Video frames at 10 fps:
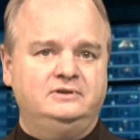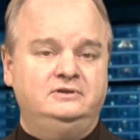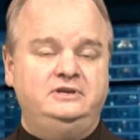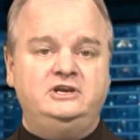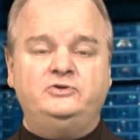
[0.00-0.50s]

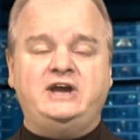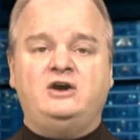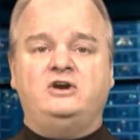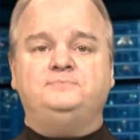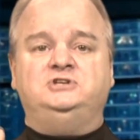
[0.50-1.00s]
You know,
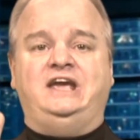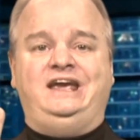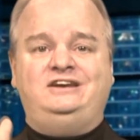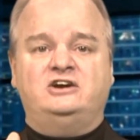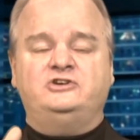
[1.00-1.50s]
now up to
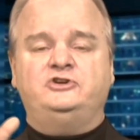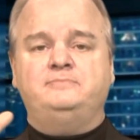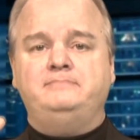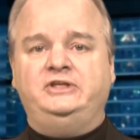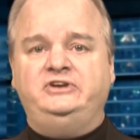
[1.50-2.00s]

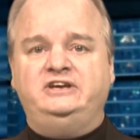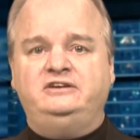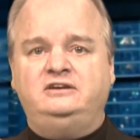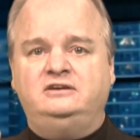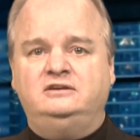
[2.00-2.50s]
800
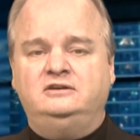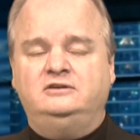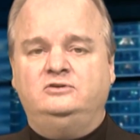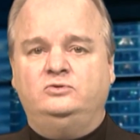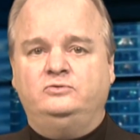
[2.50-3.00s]
million
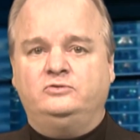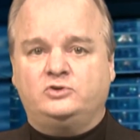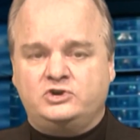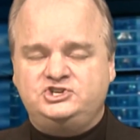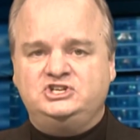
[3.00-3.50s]

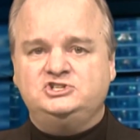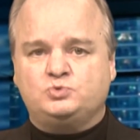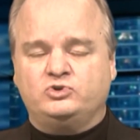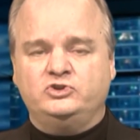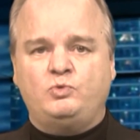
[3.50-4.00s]
Christians Christians
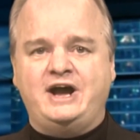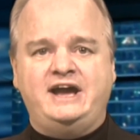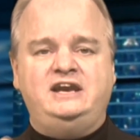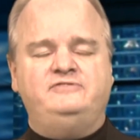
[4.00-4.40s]
worldwide have